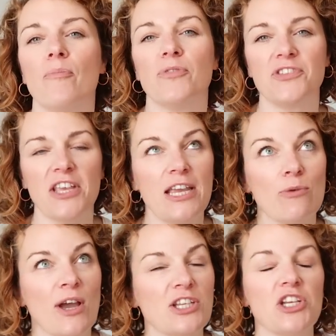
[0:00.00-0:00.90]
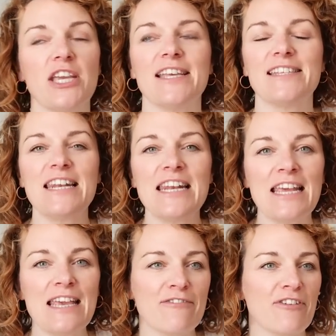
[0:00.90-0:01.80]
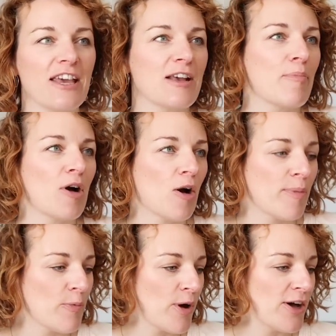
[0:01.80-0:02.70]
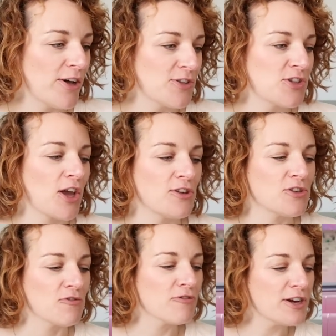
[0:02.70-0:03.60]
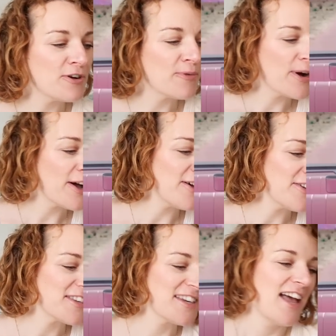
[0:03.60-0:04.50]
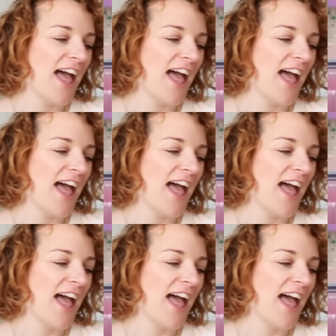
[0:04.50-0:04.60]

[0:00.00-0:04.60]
scene where she is leaving Barbie world to go to the real world,